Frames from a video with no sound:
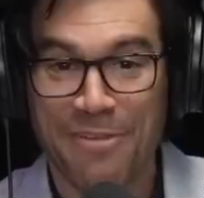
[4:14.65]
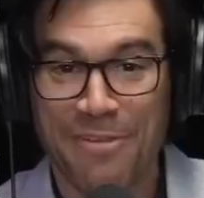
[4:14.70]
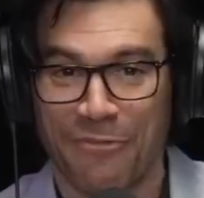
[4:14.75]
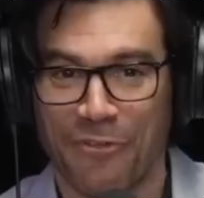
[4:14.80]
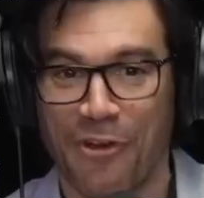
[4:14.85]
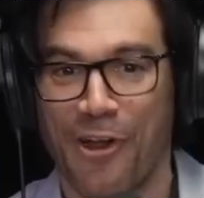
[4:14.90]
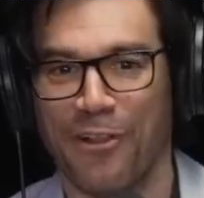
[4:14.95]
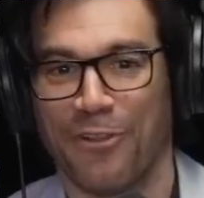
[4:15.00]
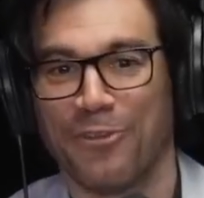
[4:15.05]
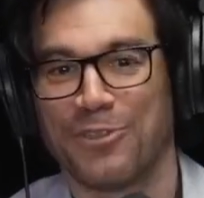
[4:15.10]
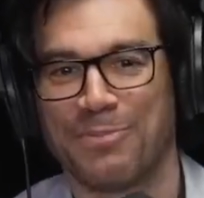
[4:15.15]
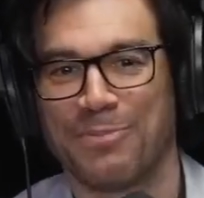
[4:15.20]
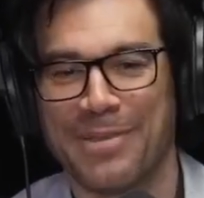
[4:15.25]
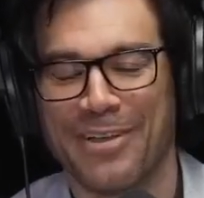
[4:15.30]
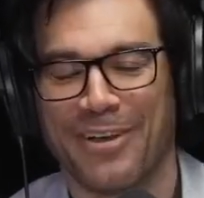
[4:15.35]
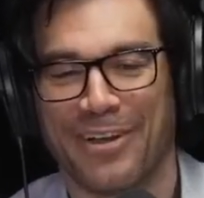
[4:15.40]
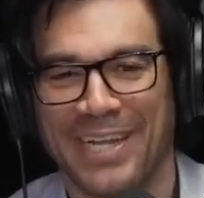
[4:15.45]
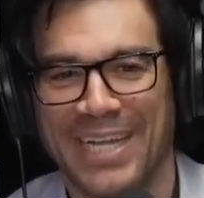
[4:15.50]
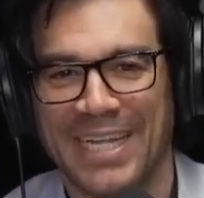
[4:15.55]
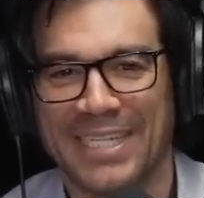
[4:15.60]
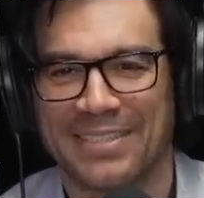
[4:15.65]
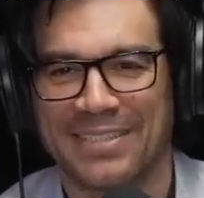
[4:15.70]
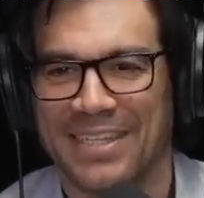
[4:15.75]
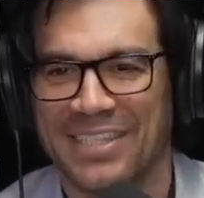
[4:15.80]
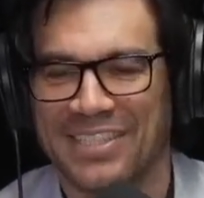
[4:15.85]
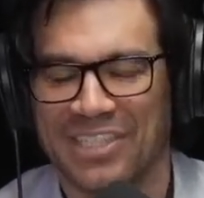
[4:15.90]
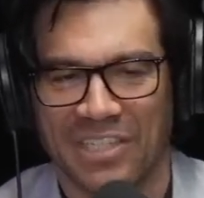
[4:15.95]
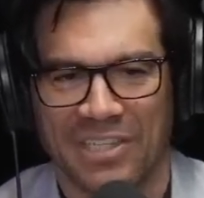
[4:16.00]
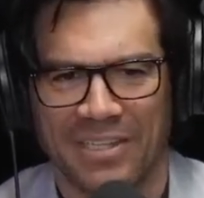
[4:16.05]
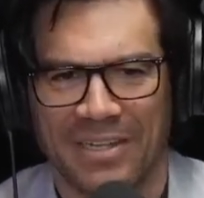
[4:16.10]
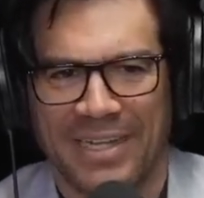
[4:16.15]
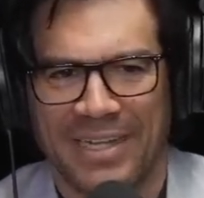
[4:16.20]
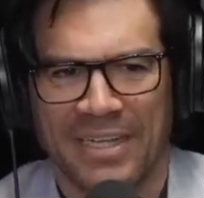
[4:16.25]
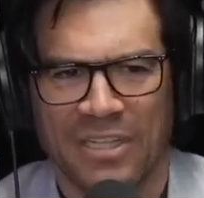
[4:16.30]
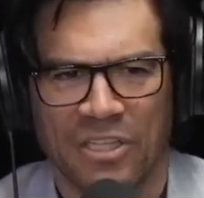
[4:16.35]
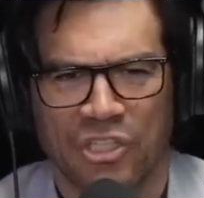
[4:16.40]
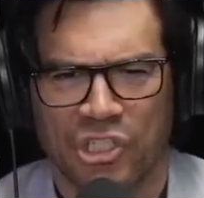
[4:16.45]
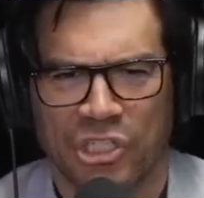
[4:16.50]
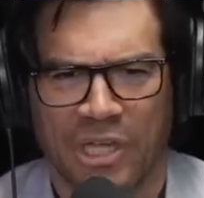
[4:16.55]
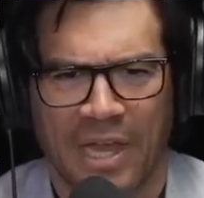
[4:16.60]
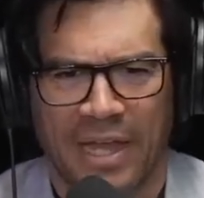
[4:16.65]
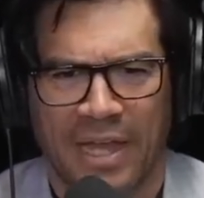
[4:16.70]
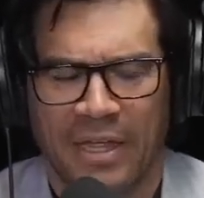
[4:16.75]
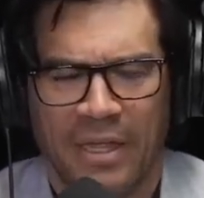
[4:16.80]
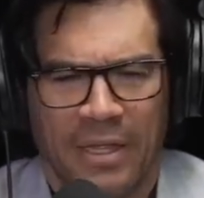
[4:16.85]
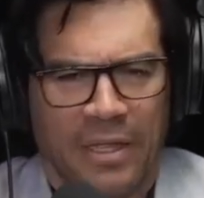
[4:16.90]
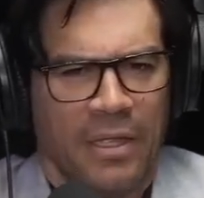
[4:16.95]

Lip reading: follows me on Insta. He's an English guy.